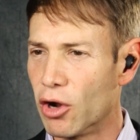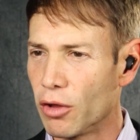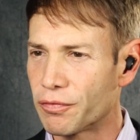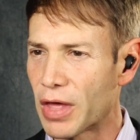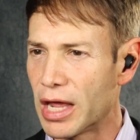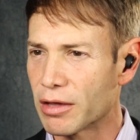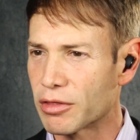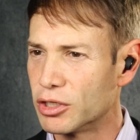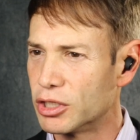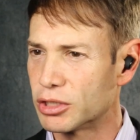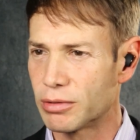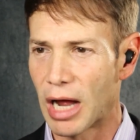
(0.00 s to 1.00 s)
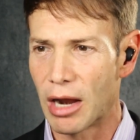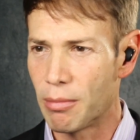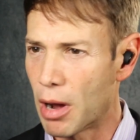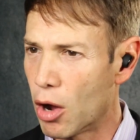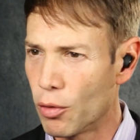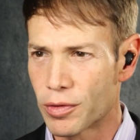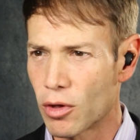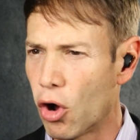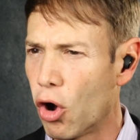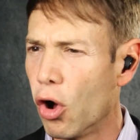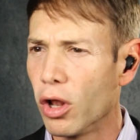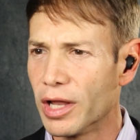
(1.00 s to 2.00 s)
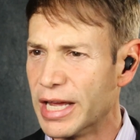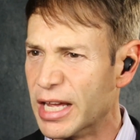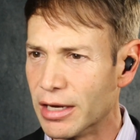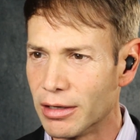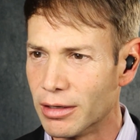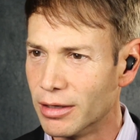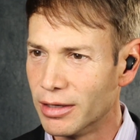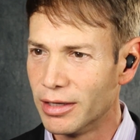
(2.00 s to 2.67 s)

on things and I was all in.